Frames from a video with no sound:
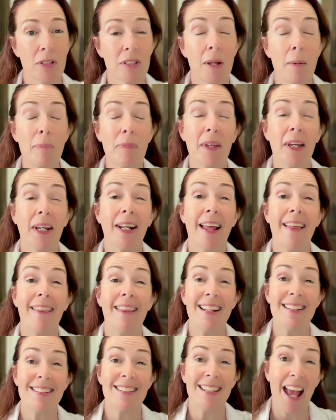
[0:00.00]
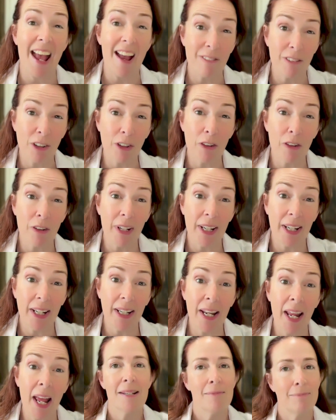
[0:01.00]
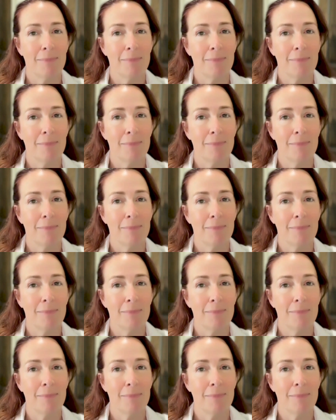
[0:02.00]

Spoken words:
something that's evergreen,